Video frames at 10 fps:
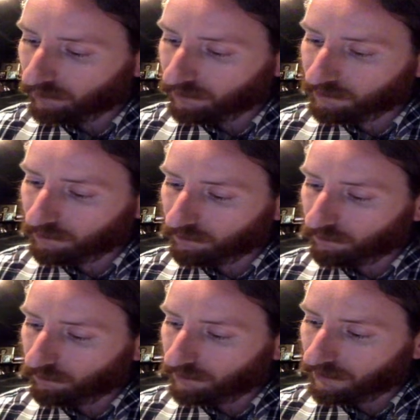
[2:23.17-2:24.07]
So
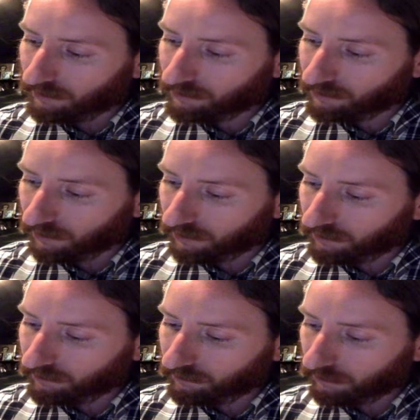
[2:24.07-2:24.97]
with that said,
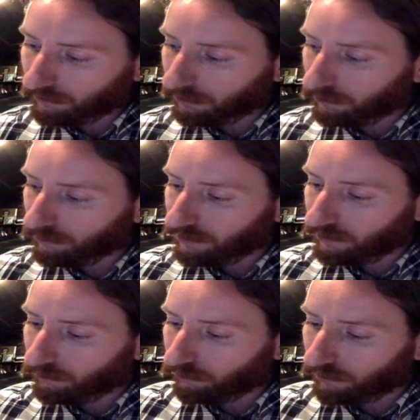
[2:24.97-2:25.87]
I'm going to go ahead
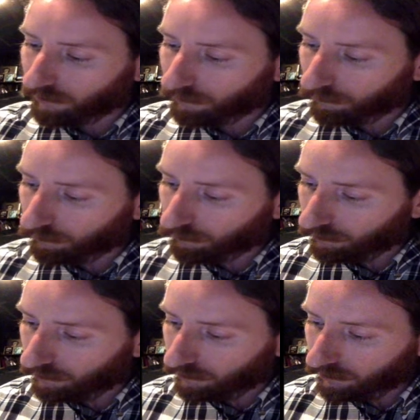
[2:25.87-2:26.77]
and play through
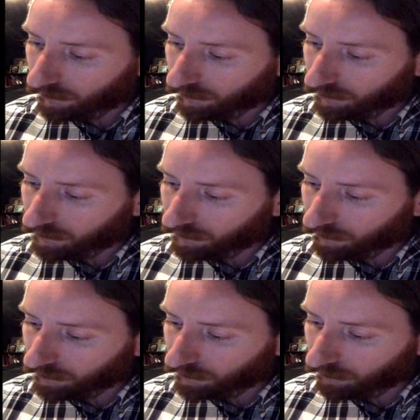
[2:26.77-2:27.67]
this
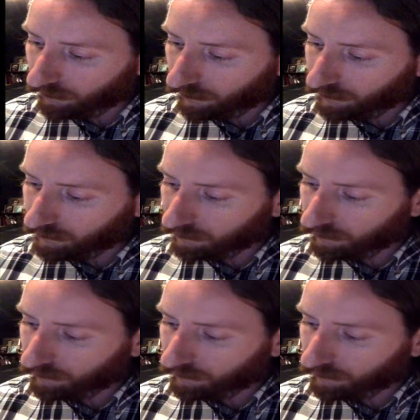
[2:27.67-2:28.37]
first phrase.